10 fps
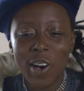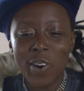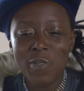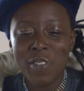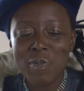
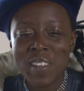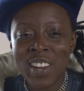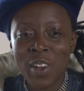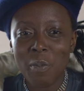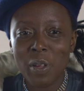With the
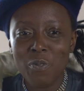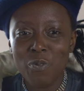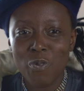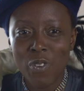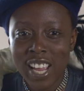piano, I'm like
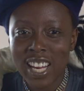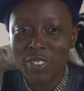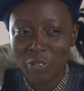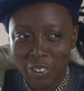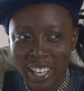really,
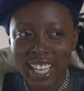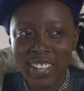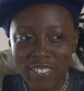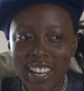really,